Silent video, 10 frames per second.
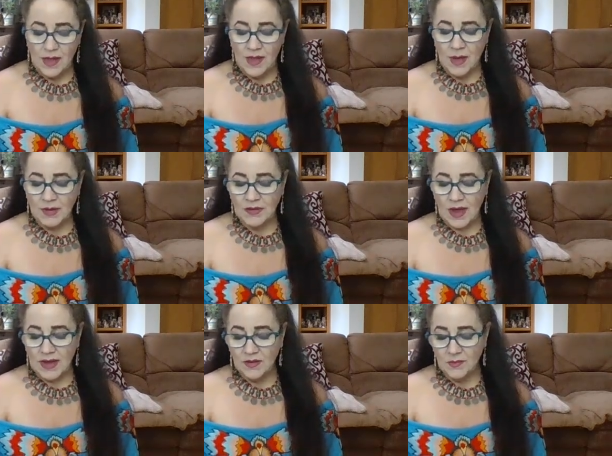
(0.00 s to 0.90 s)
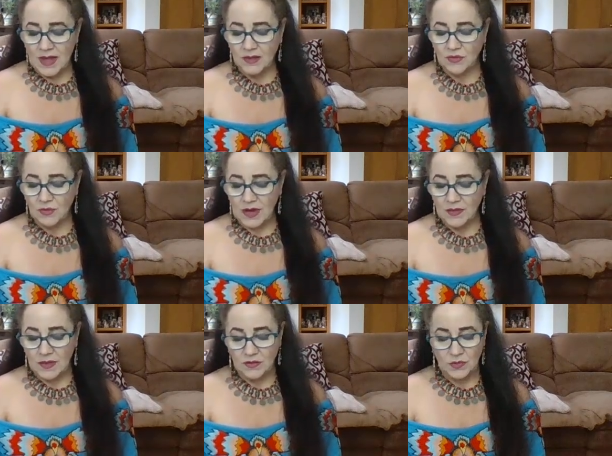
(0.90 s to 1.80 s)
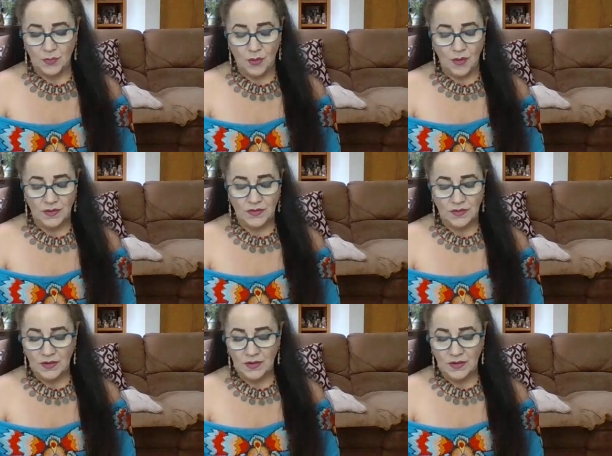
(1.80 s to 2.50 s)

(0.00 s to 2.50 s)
Hematite meant strength and support.